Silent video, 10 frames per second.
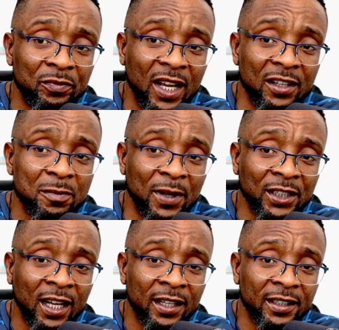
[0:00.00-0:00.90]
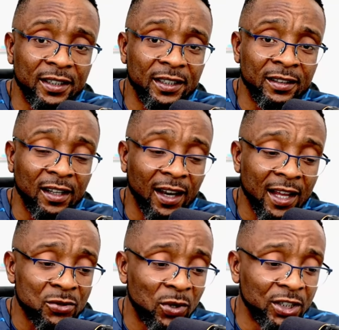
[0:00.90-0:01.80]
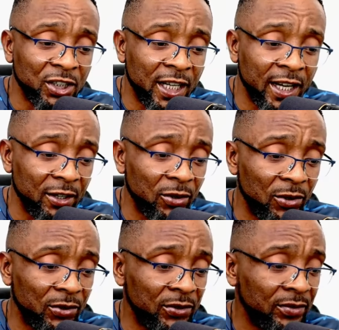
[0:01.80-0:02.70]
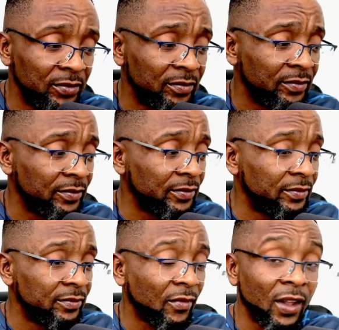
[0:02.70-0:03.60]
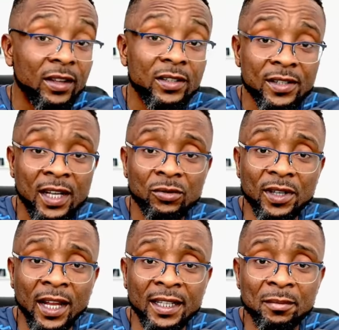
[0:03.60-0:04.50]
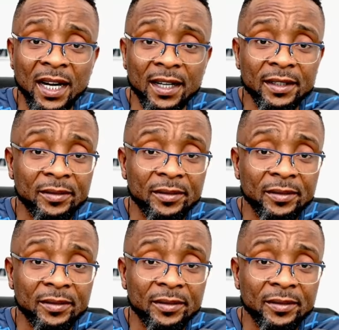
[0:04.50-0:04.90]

especially in the last 1 year alone. Start with Landmark.